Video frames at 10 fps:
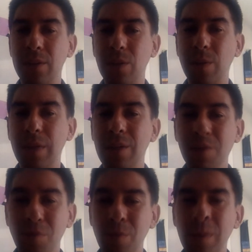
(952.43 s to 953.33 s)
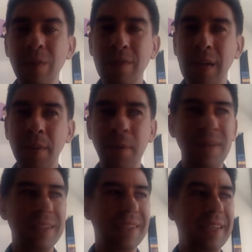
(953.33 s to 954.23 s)
So we can do real-time
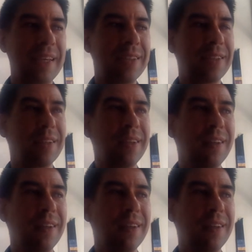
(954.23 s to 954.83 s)
investigation